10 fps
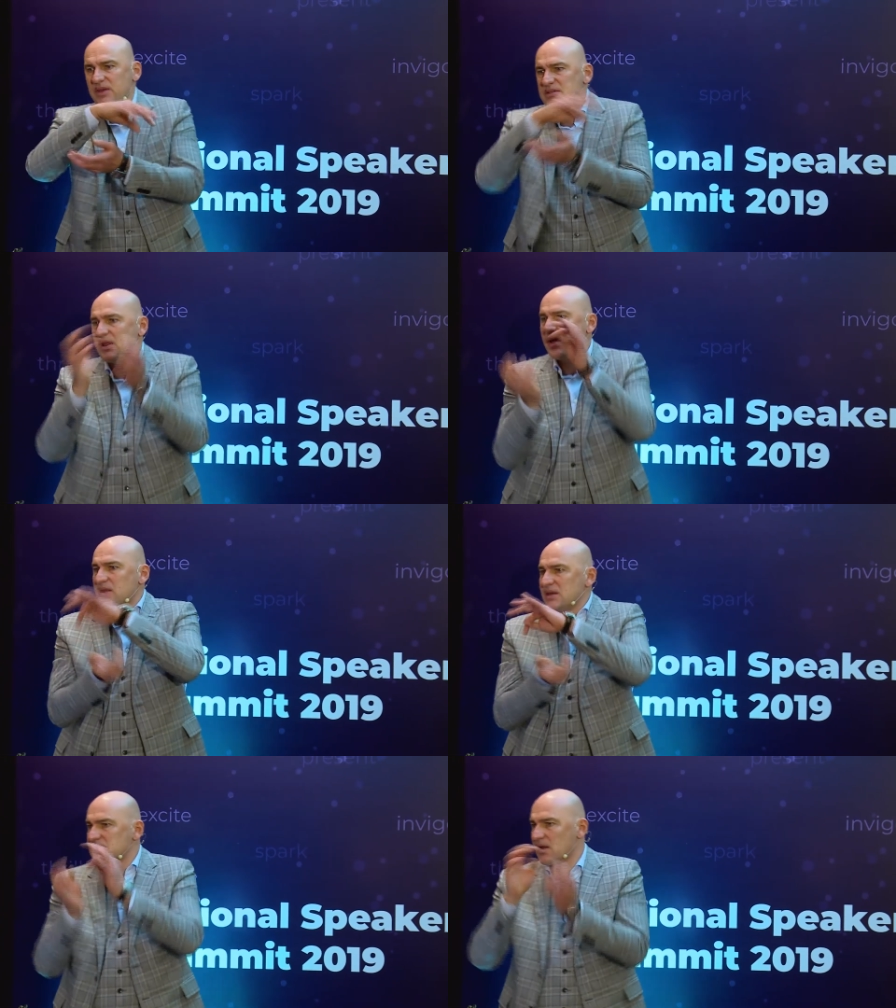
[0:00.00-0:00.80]
this, like
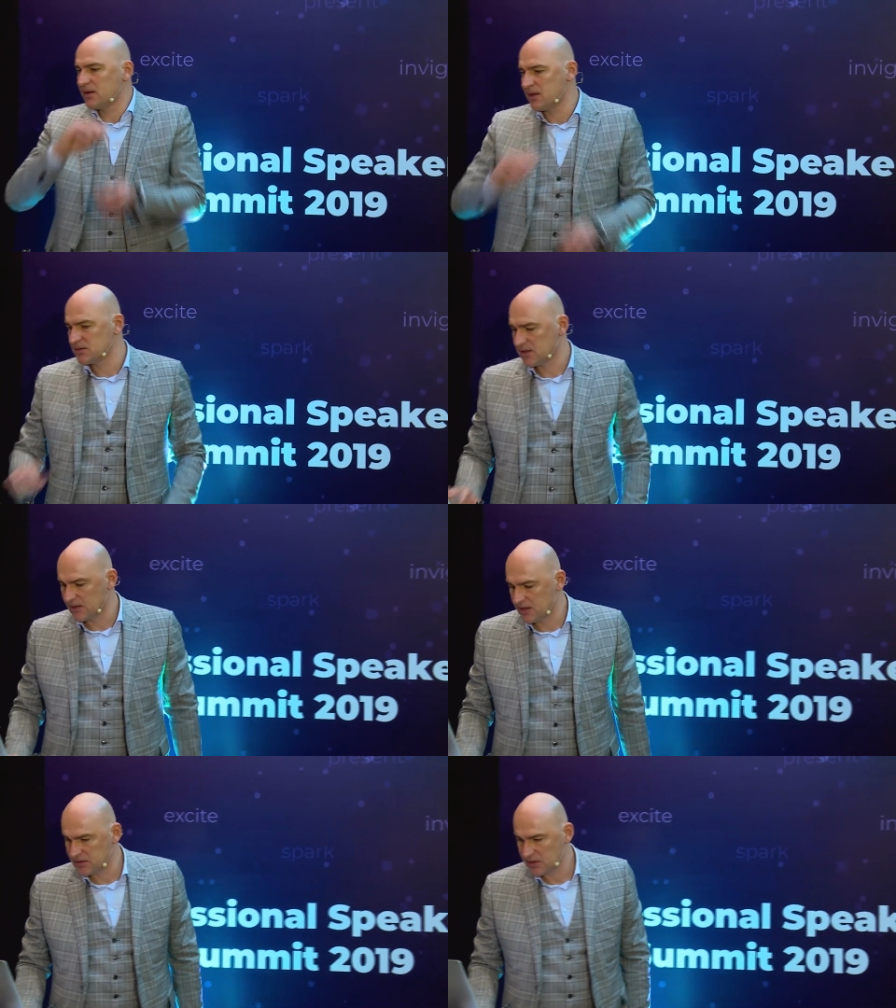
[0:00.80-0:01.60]
this, like this,
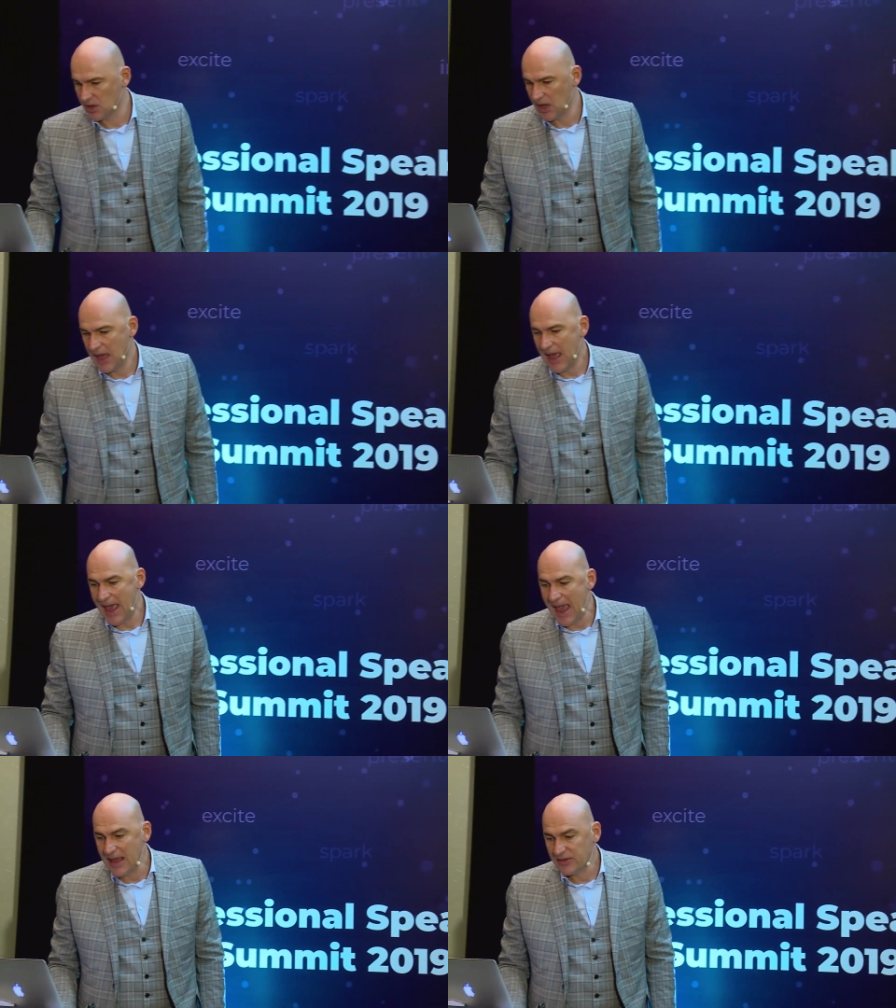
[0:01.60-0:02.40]
like this,
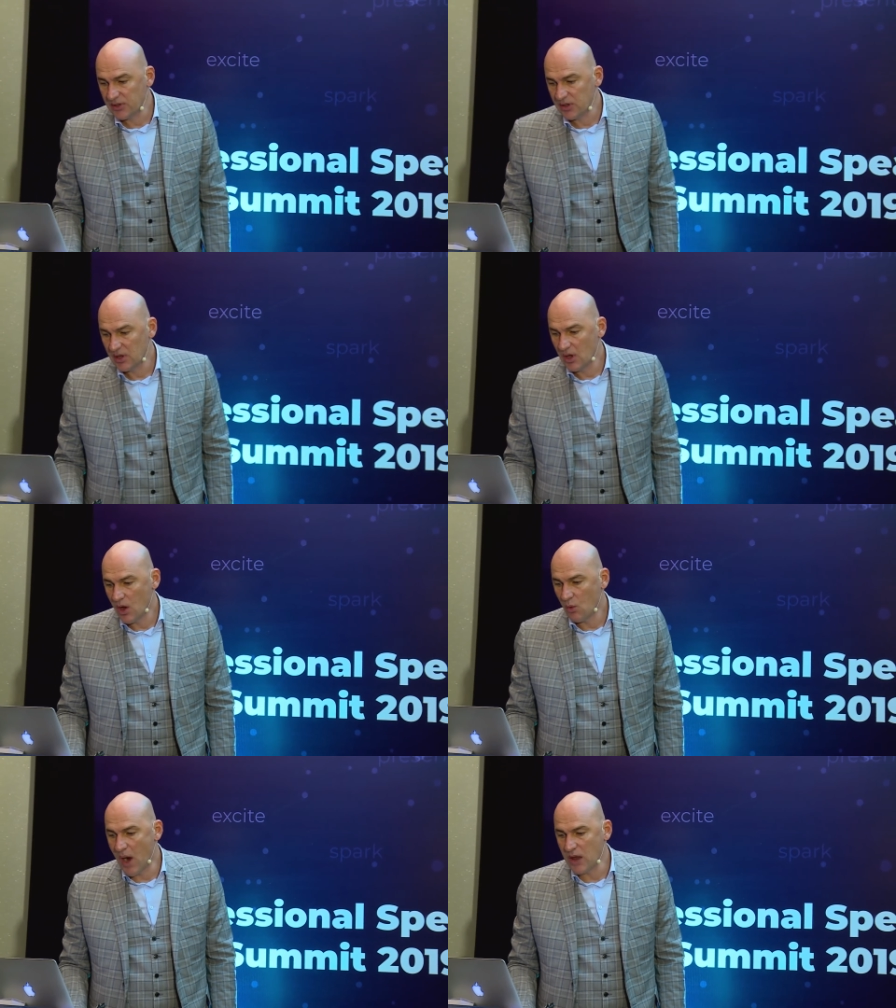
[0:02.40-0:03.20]
and
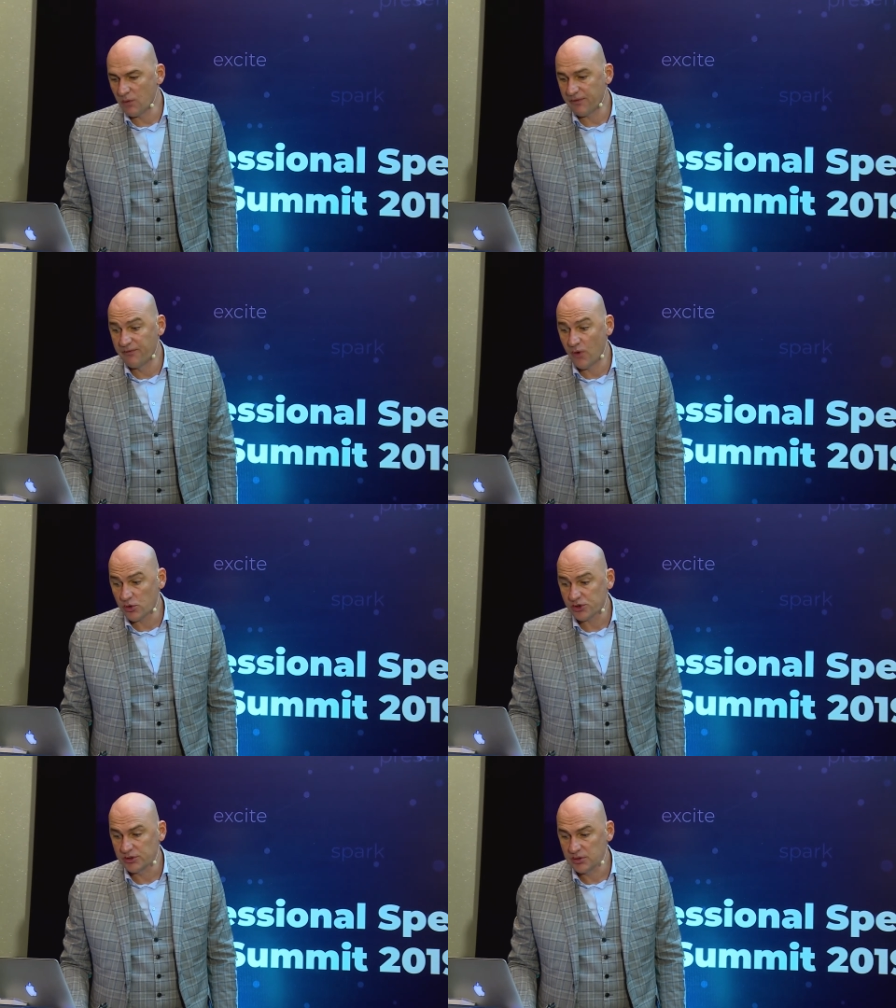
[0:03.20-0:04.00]
one of
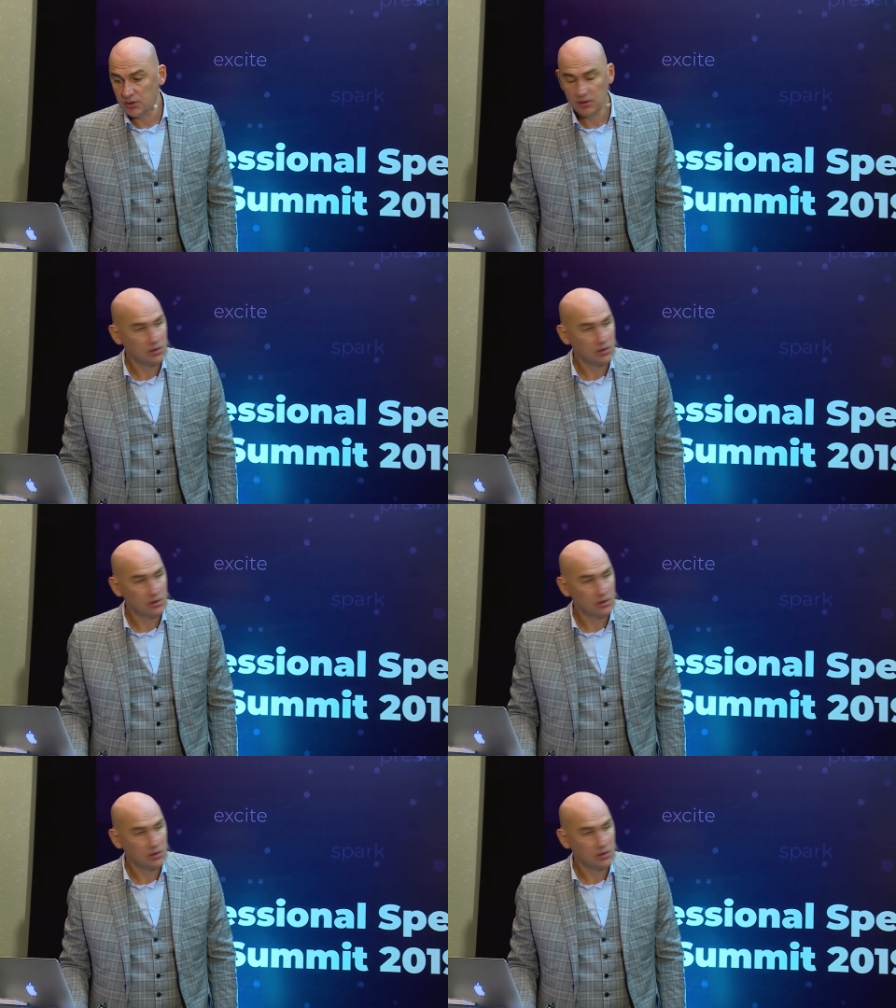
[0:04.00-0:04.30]
version,